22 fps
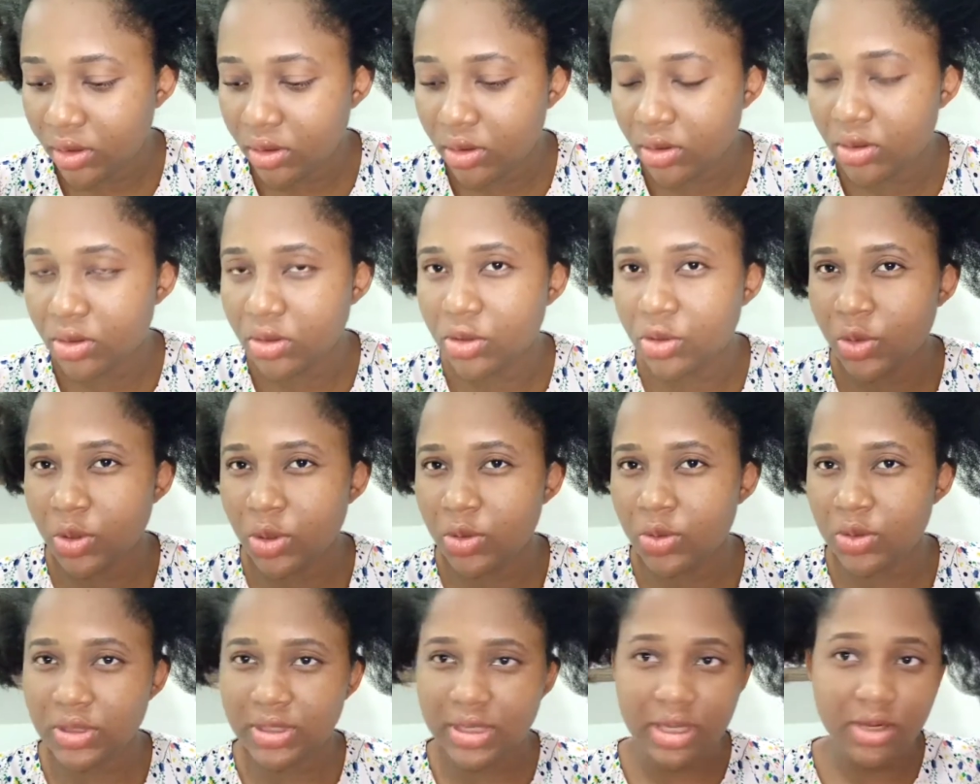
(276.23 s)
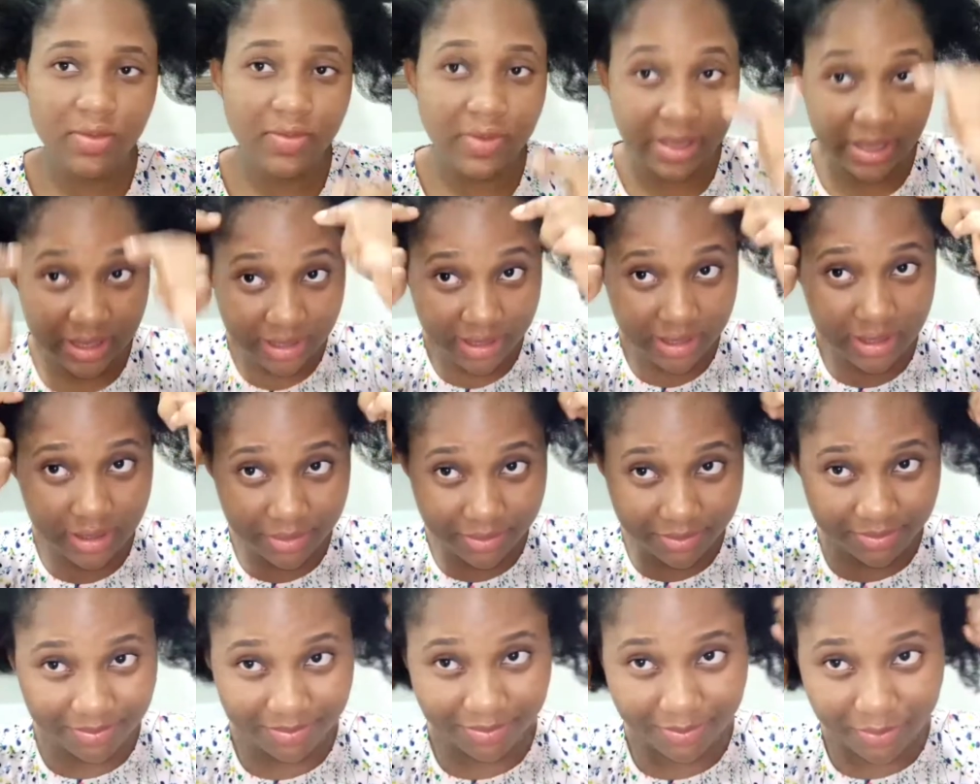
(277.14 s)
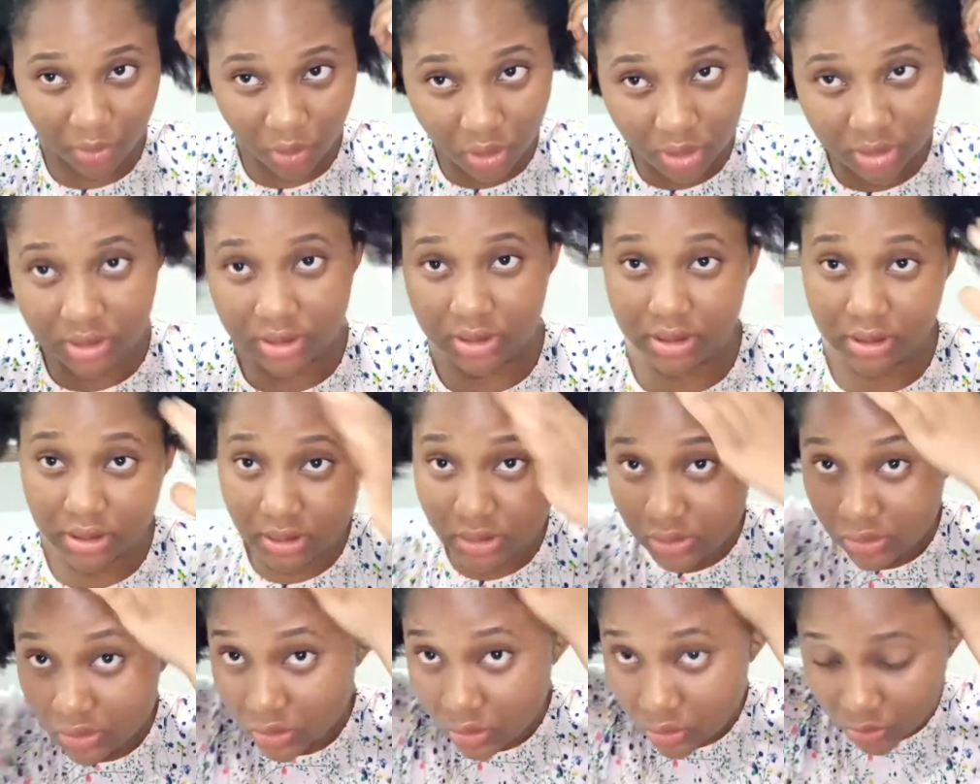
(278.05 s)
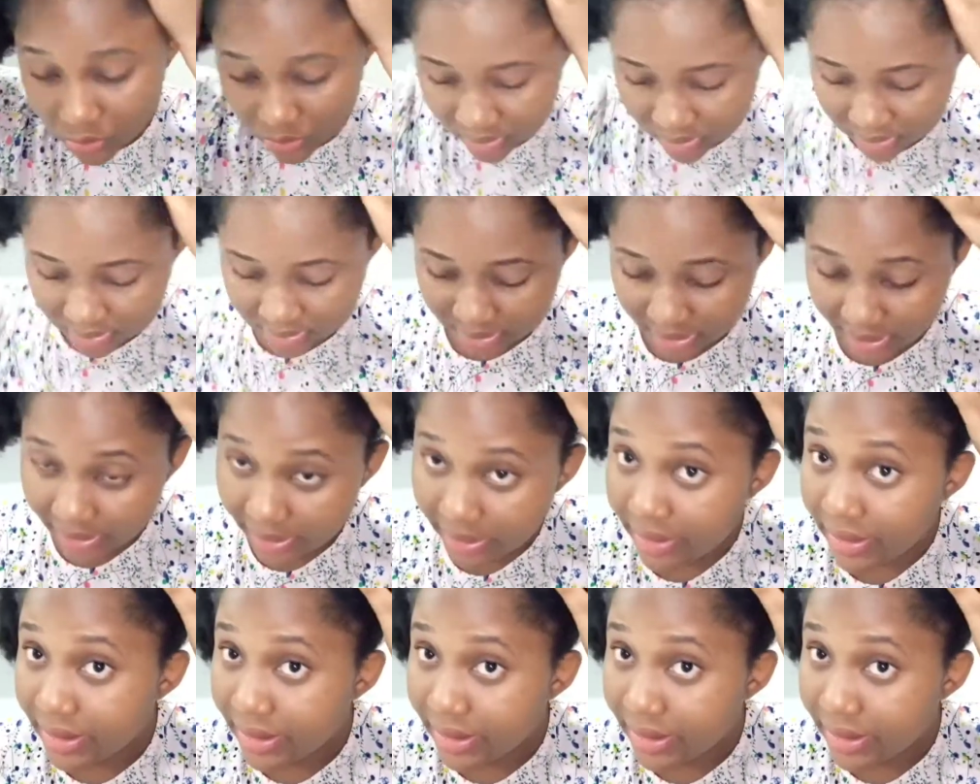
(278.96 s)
So it was kind of like a box to the side,